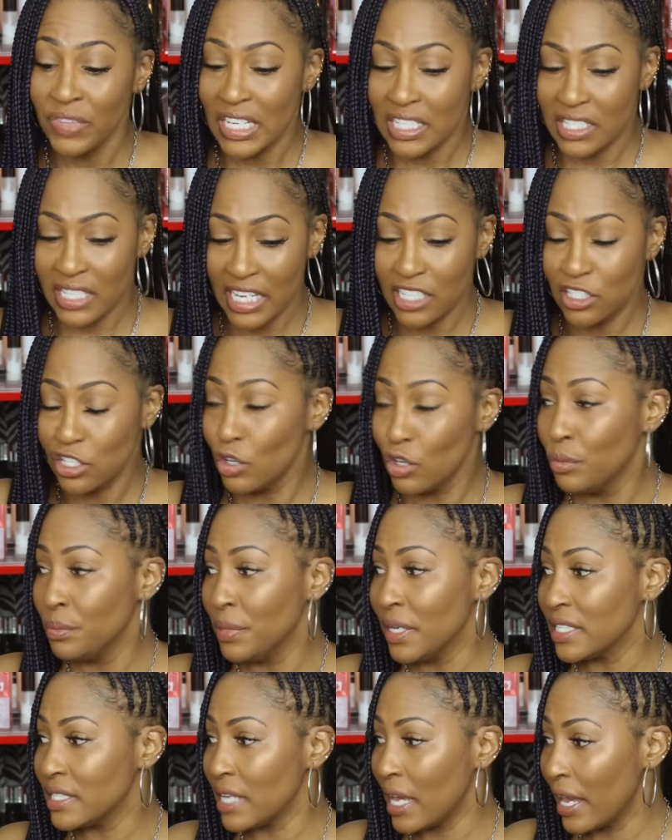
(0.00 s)
Stay tuned
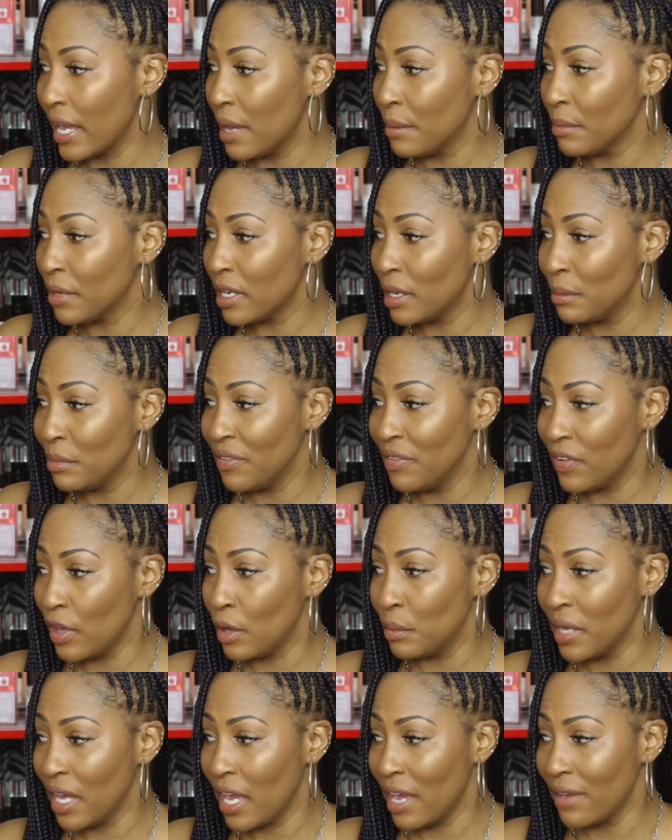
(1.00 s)
because I am going to be
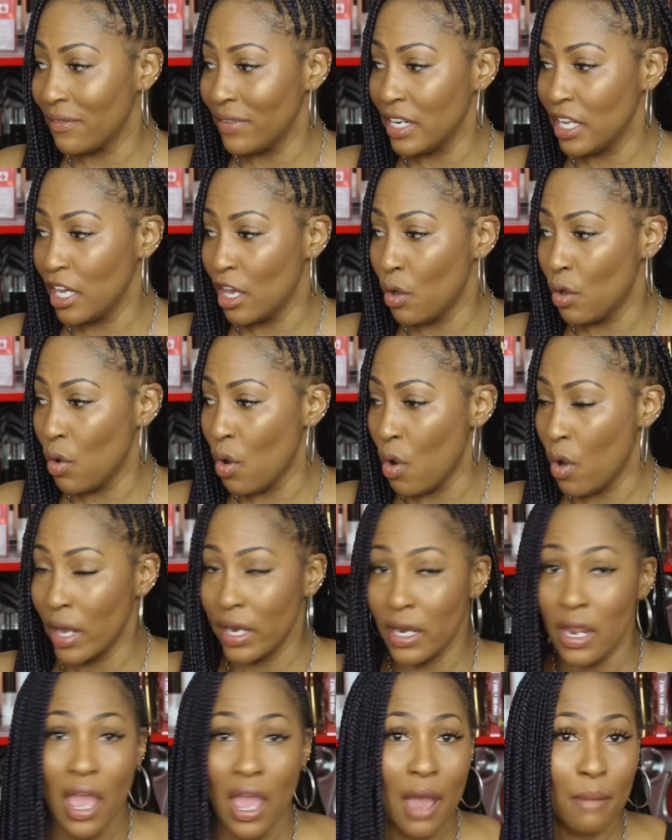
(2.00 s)
filming a video
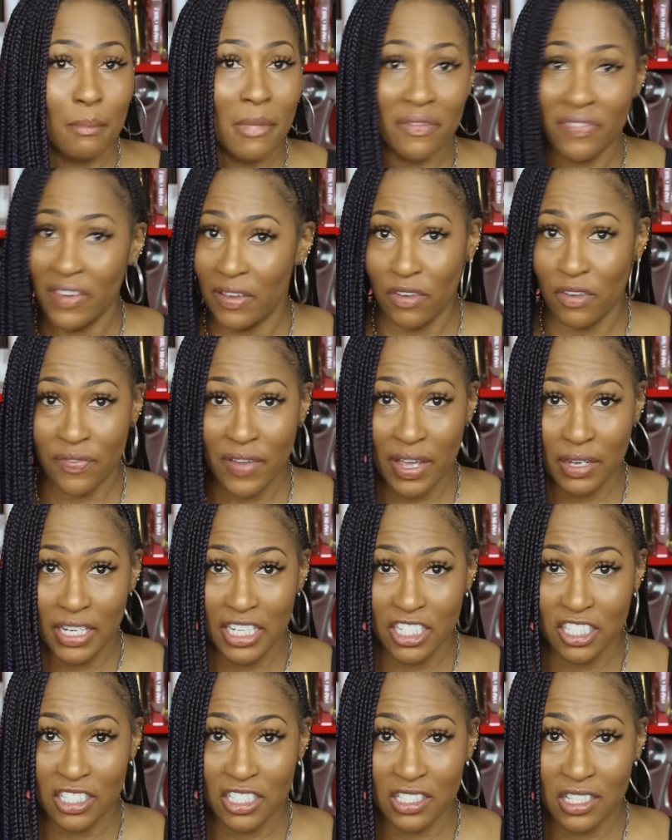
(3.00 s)
on my favorite
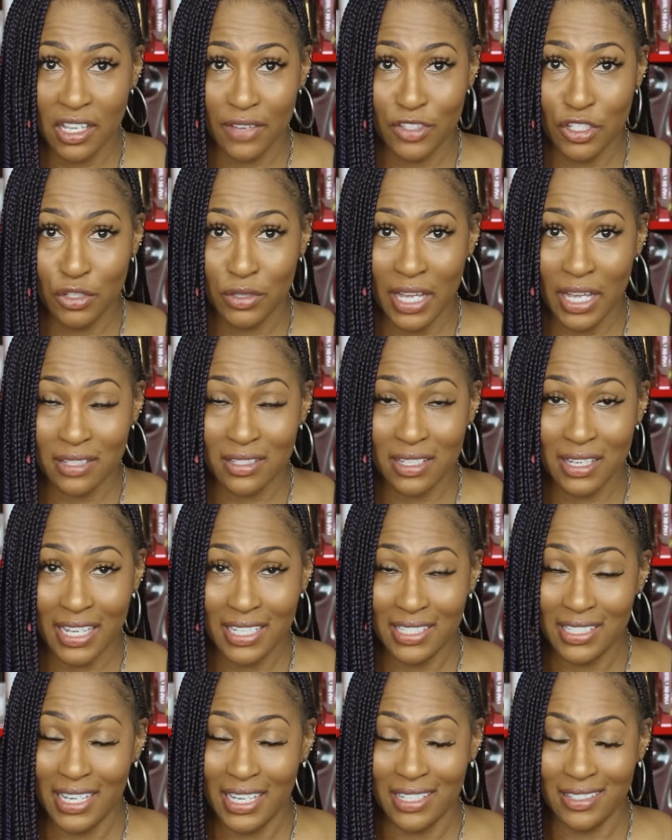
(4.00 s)
foundations of
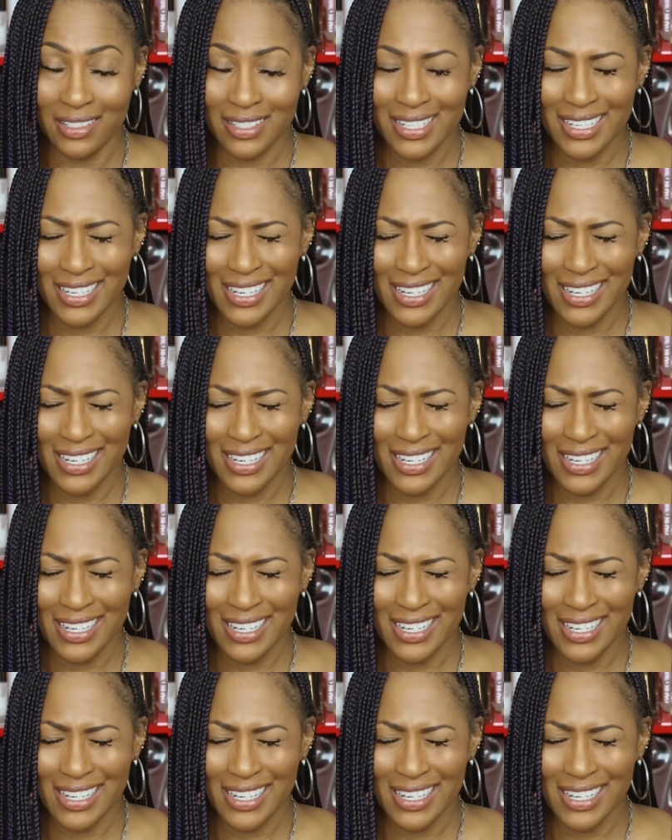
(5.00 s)
2019.